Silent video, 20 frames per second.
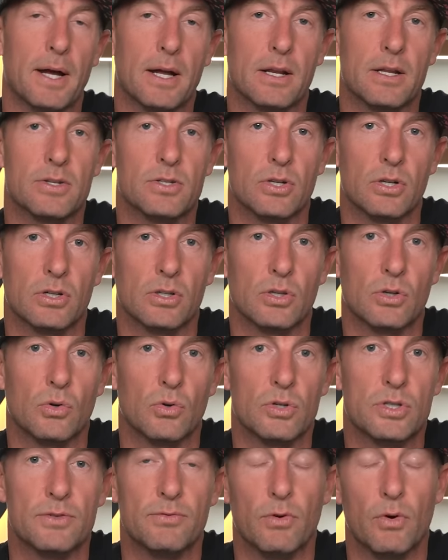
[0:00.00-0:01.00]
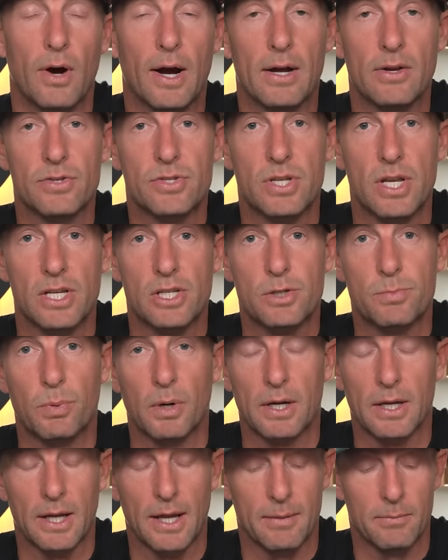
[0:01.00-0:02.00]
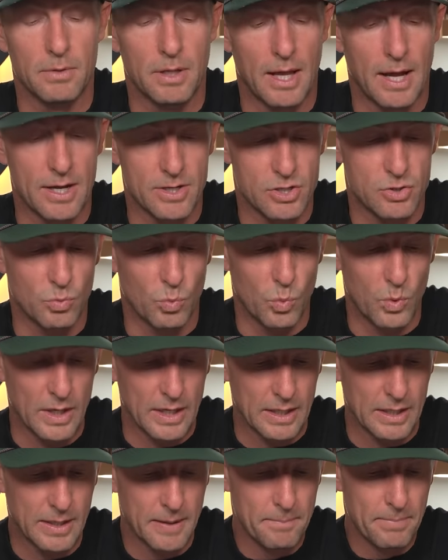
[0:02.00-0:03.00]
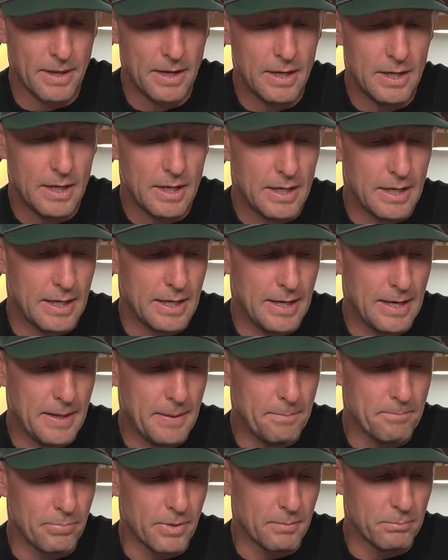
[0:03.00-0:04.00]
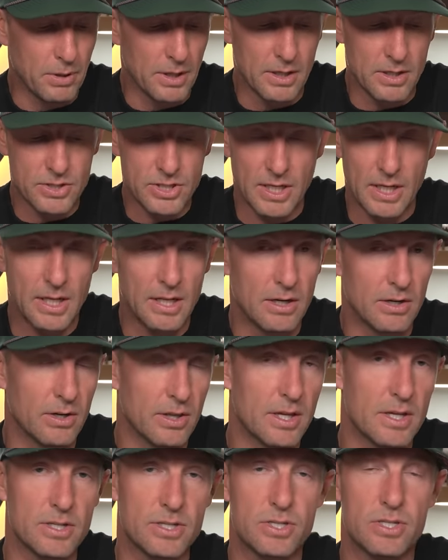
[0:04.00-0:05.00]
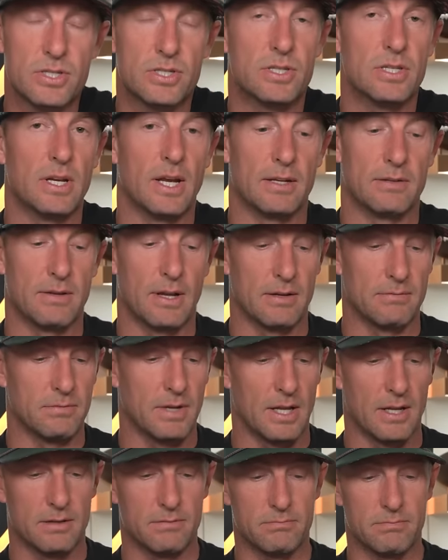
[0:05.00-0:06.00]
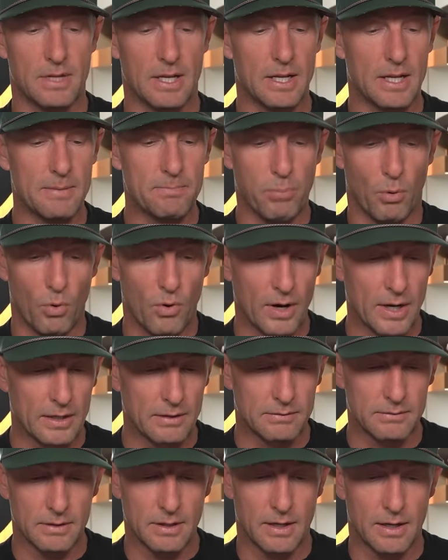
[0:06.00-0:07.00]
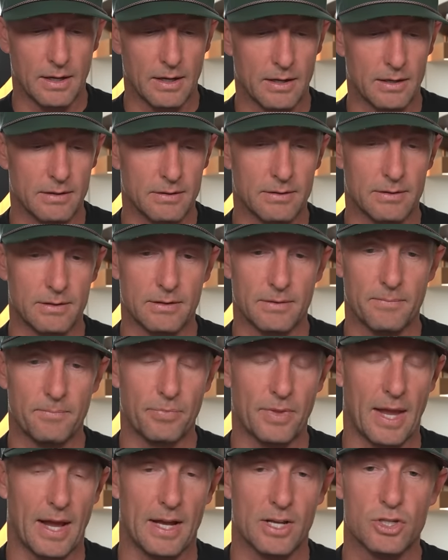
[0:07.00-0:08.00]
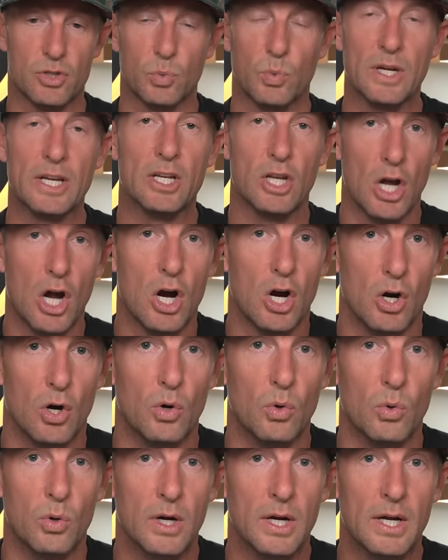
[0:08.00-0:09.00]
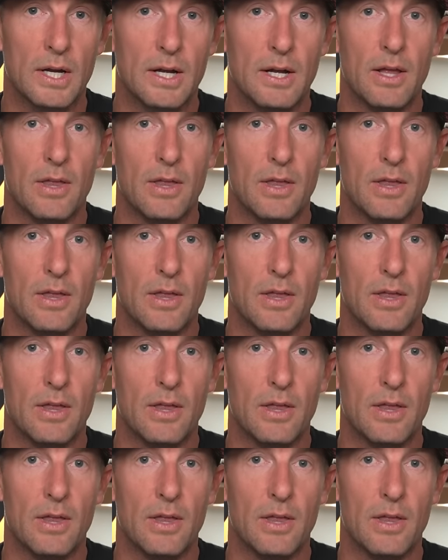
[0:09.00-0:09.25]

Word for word: about it during the course of Ohio State's spring game last week. Um, players can enter this at, at, at any point, And as we know,